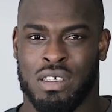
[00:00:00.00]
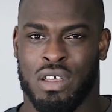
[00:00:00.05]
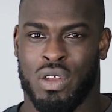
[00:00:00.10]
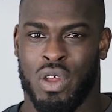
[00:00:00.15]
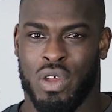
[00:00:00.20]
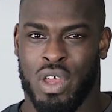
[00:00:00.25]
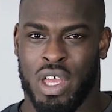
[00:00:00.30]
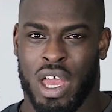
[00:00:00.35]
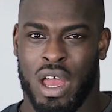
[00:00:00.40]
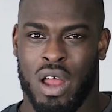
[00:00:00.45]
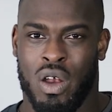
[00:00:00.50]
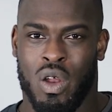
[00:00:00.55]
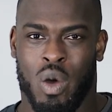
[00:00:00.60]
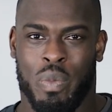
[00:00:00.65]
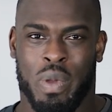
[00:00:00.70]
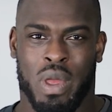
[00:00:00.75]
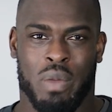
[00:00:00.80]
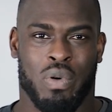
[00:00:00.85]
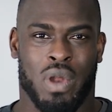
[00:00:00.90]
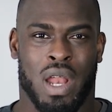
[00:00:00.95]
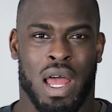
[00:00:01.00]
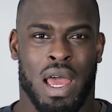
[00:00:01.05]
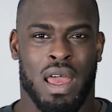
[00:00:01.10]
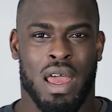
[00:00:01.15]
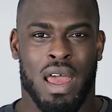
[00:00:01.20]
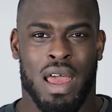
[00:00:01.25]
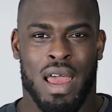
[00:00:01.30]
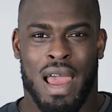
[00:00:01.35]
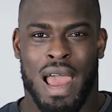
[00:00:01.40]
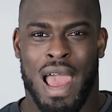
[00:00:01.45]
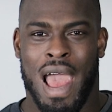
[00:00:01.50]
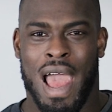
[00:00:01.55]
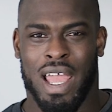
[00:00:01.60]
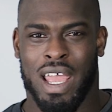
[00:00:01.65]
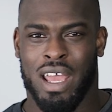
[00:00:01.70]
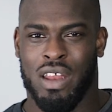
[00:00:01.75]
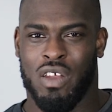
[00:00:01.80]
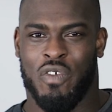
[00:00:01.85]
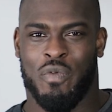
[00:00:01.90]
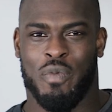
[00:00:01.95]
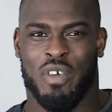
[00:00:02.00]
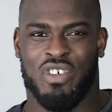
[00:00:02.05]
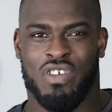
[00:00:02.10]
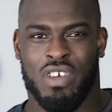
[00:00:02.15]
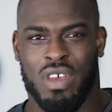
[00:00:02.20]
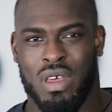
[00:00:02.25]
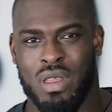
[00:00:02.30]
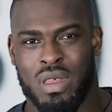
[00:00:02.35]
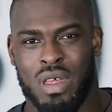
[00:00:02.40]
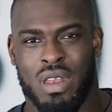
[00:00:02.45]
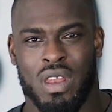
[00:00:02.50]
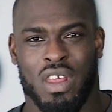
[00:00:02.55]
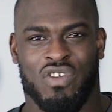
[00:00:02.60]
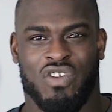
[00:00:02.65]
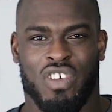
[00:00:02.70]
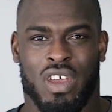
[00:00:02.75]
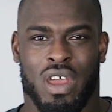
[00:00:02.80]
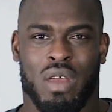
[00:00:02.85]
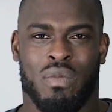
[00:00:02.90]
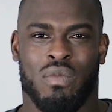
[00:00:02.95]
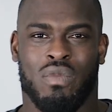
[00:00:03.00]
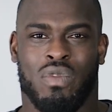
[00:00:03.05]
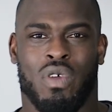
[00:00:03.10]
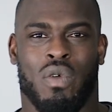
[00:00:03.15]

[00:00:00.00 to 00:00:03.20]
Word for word: You know, you get a lot of people like hanging off machines in the gym,